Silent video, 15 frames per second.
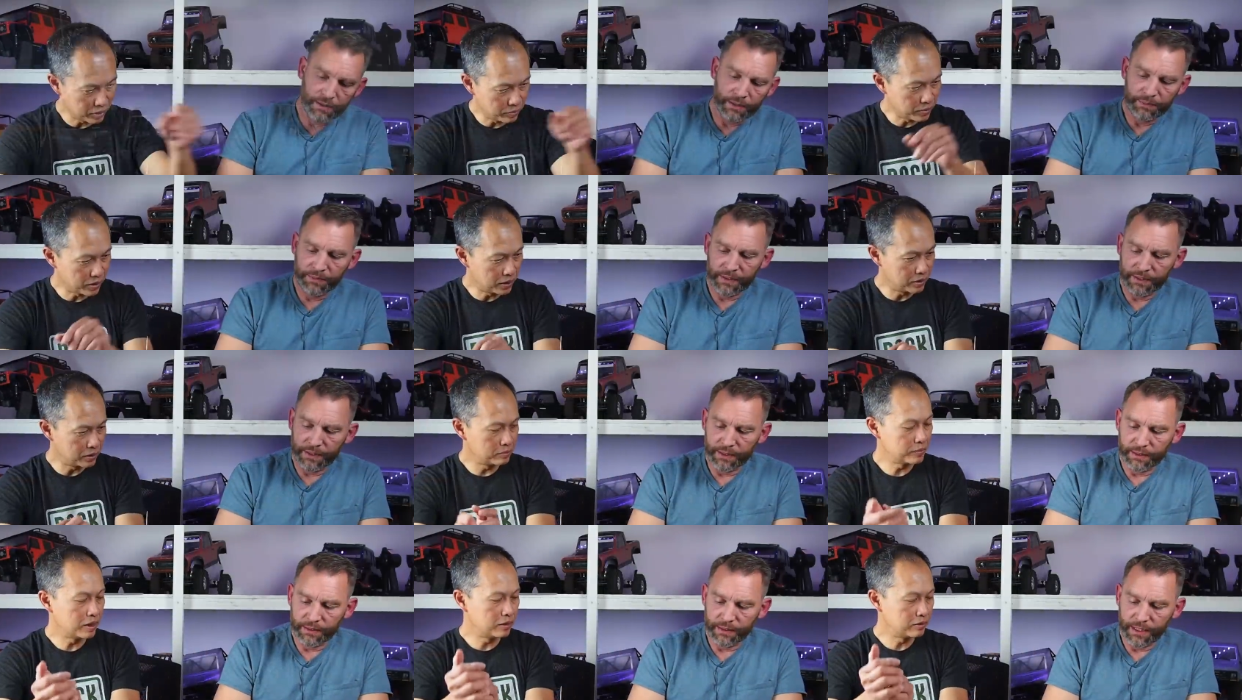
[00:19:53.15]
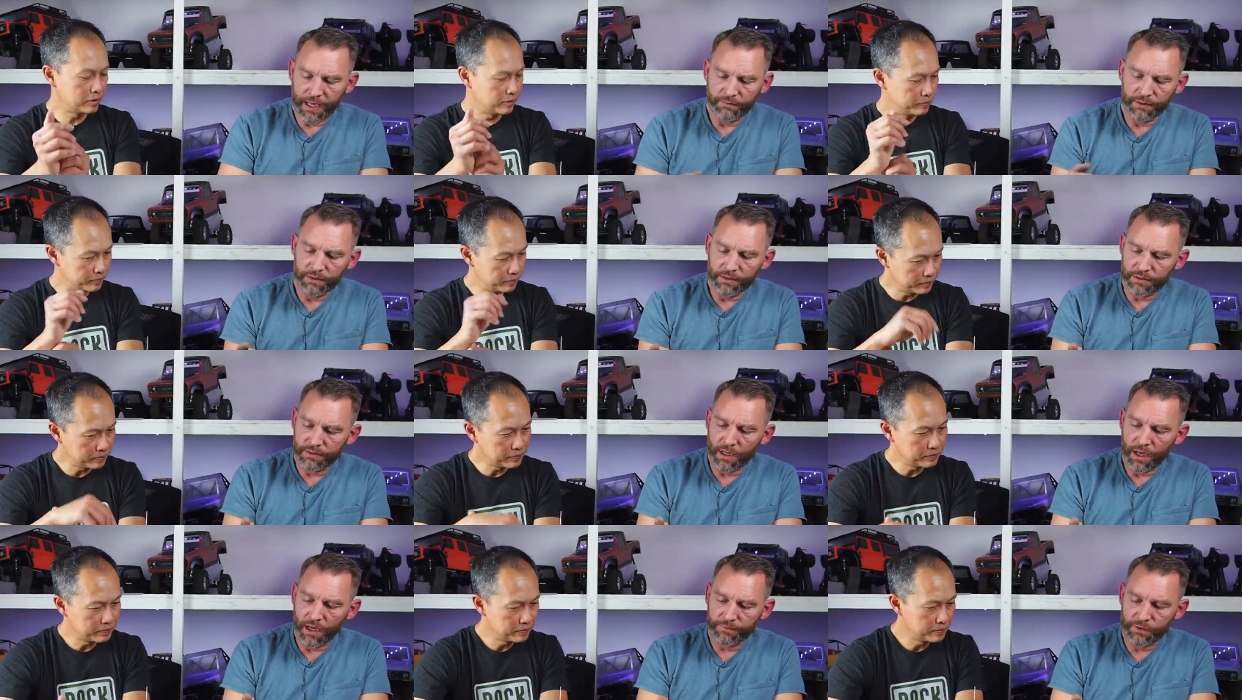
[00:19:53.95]
Speaker 1: up uh, having the
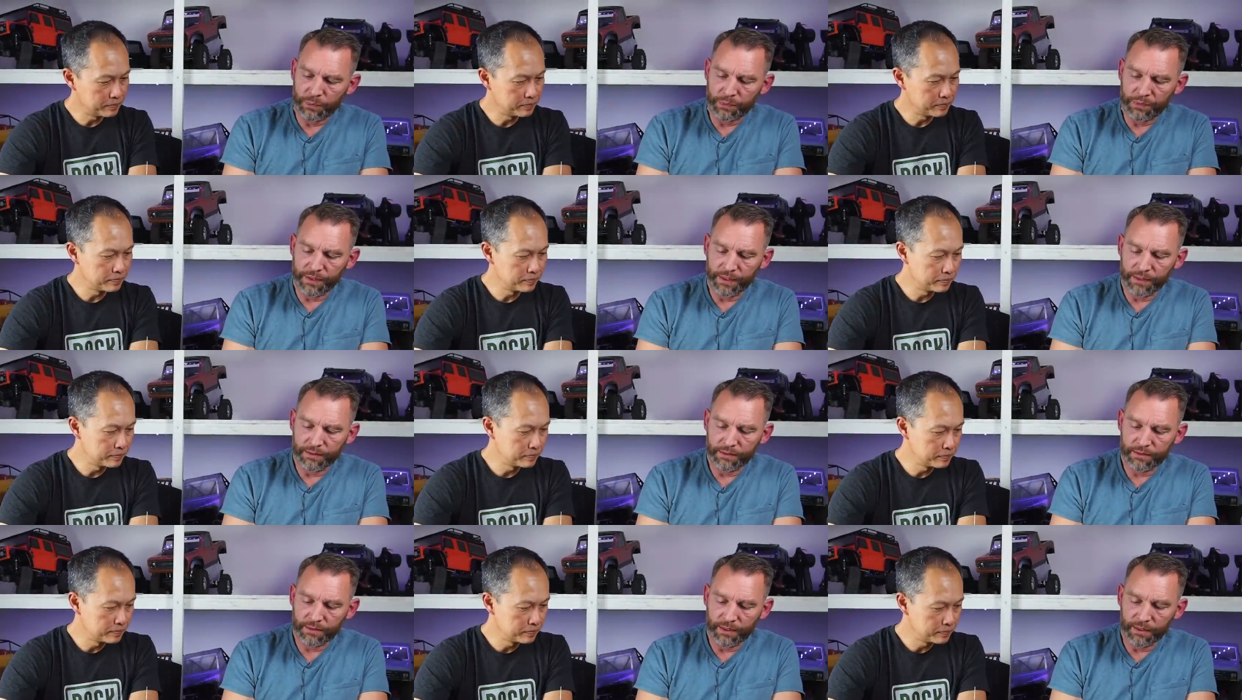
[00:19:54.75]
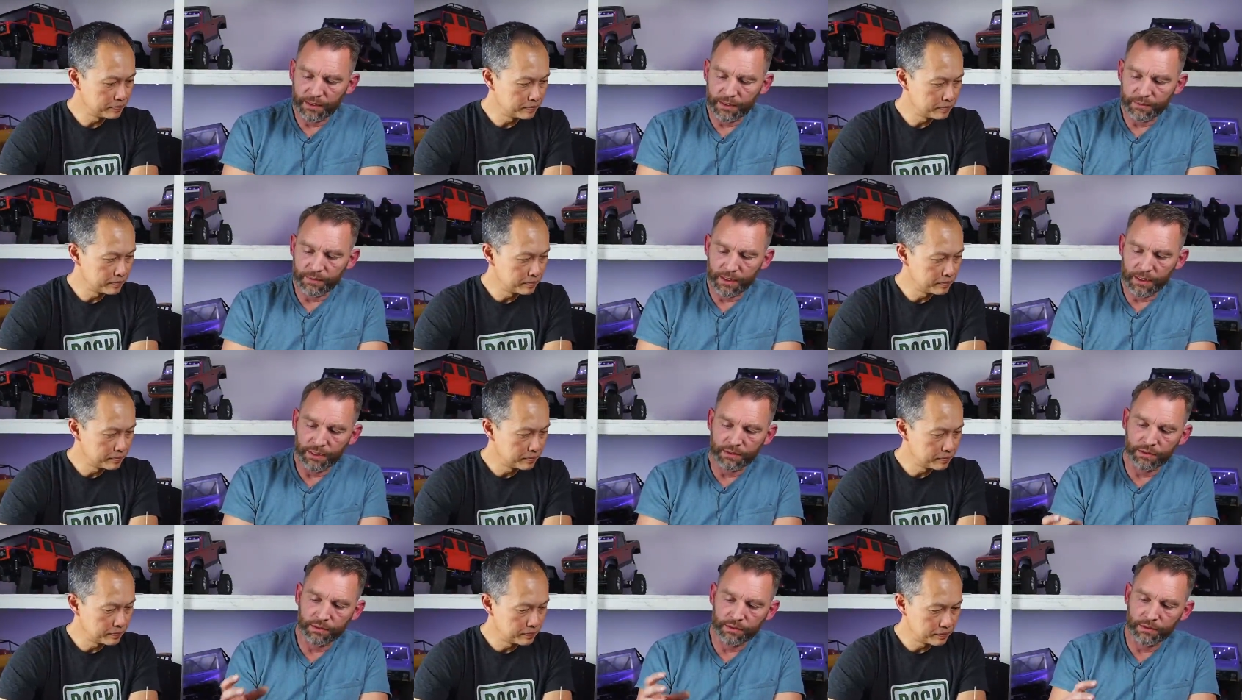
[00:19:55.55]
soft springs, um, and then I
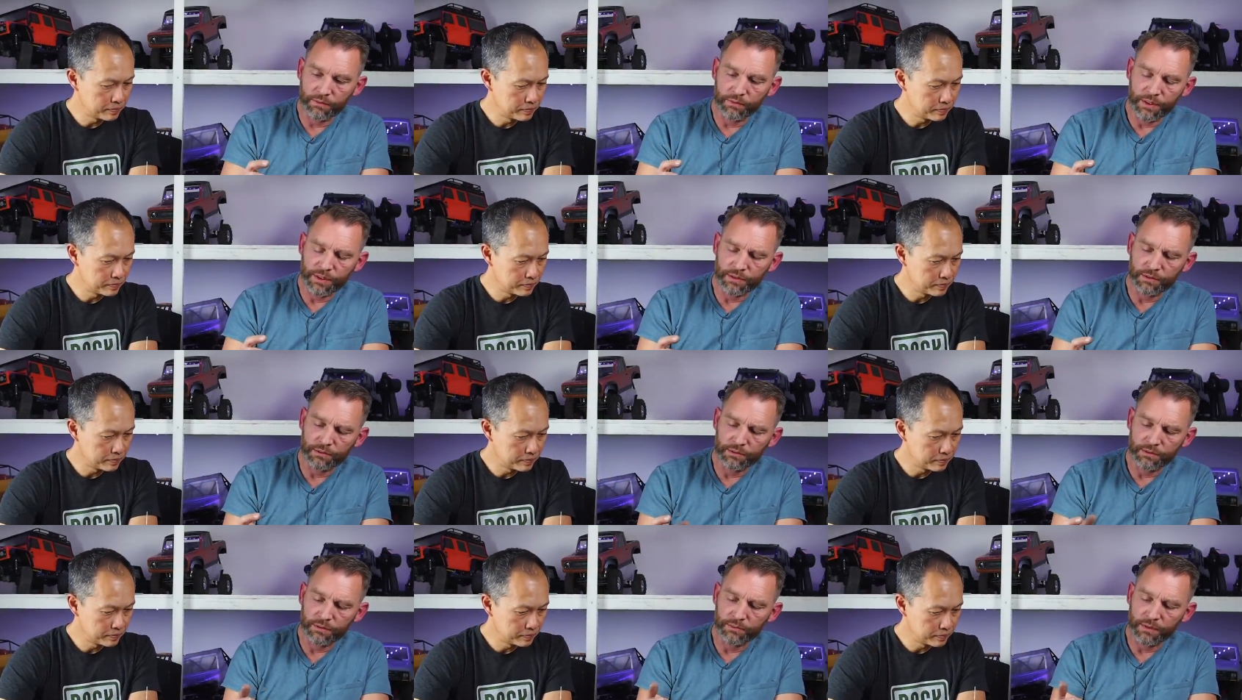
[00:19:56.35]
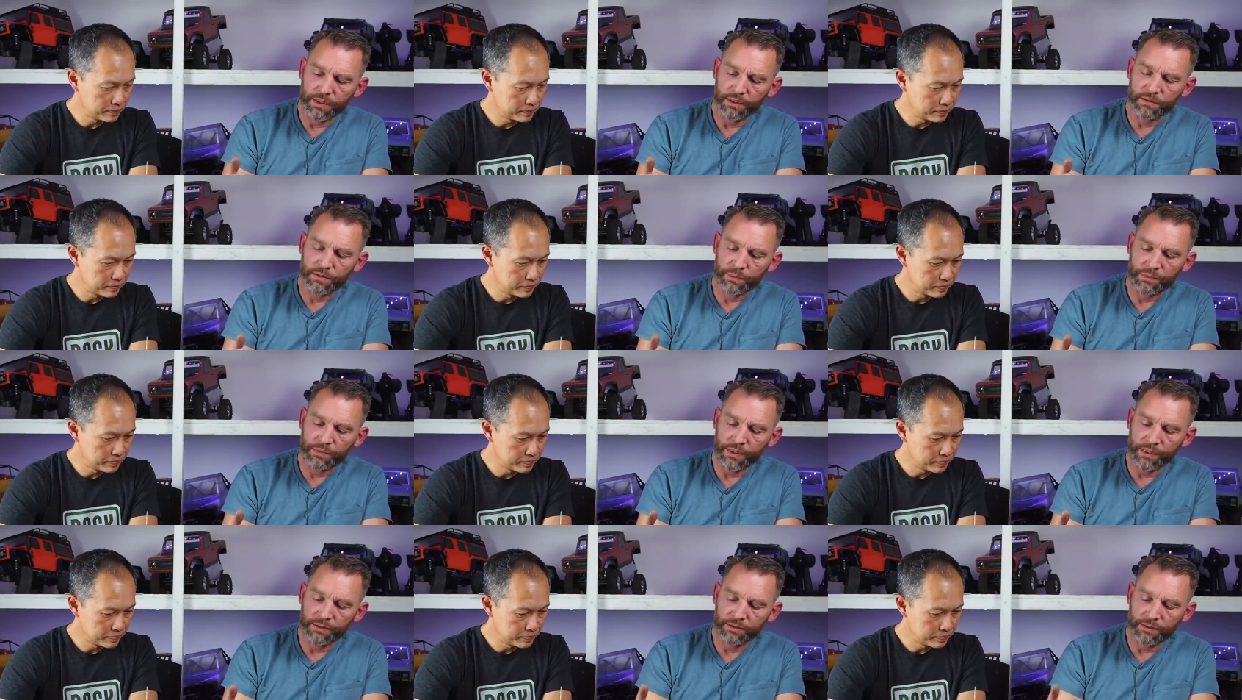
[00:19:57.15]
took the original Tamiya
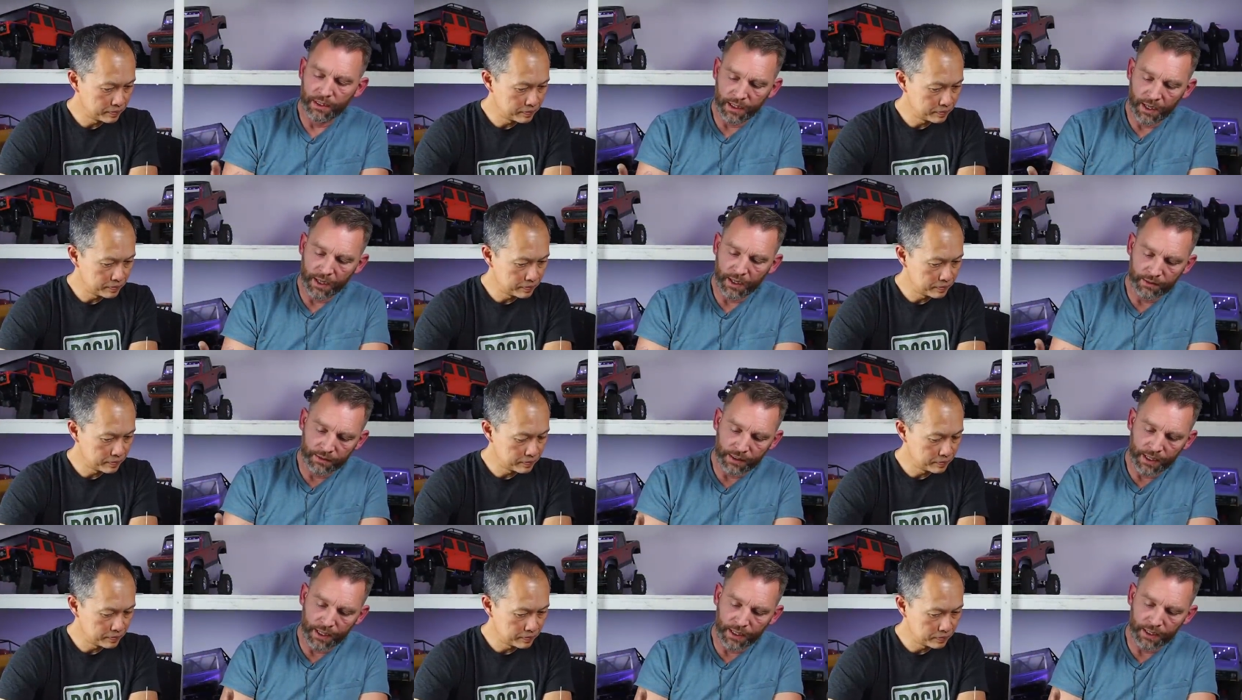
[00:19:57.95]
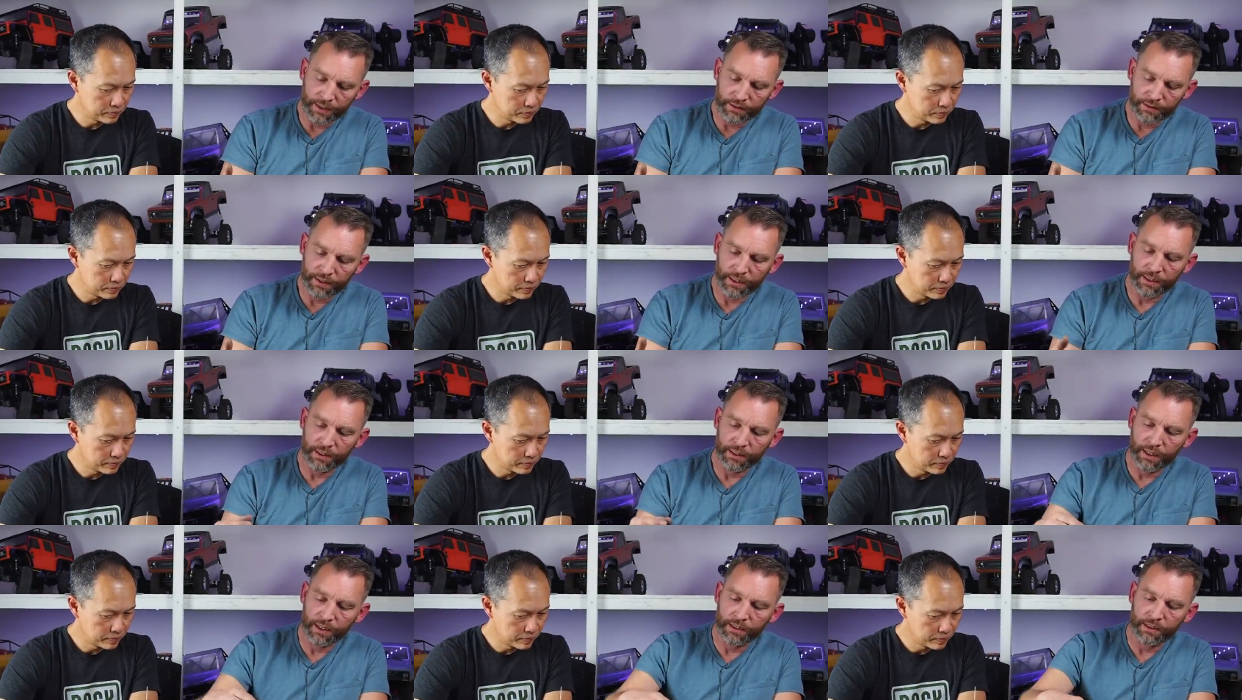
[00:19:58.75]
springs that I had on hand,
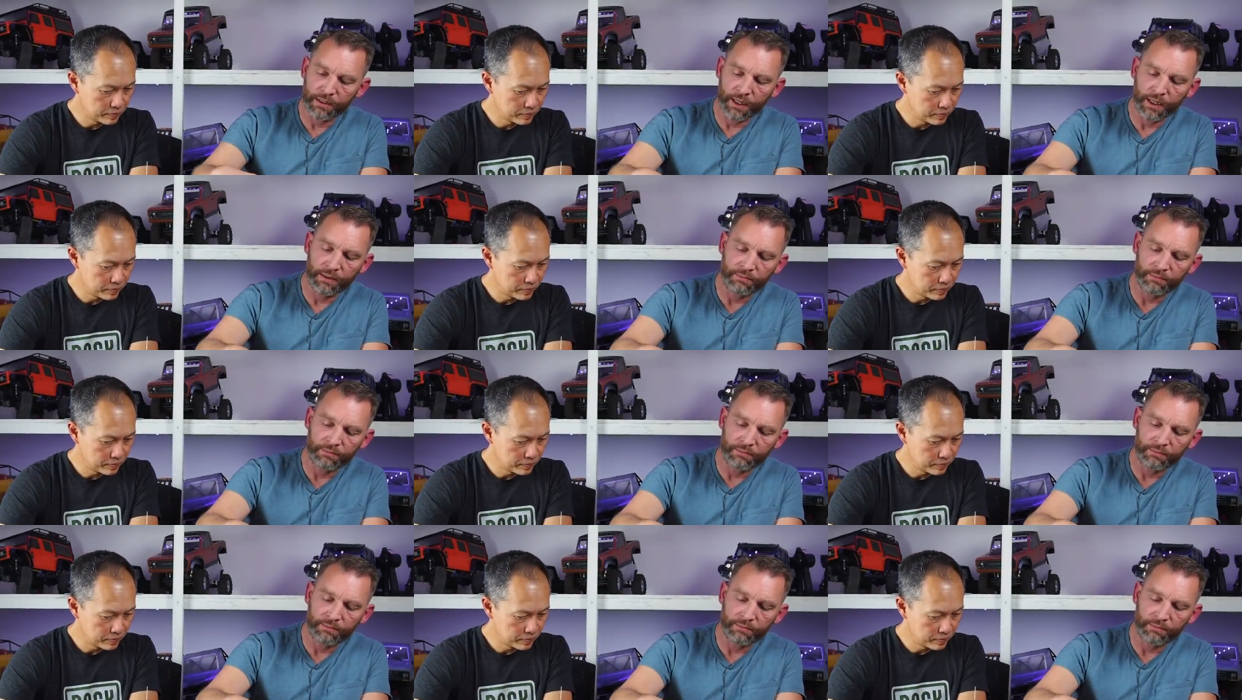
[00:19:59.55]
and I I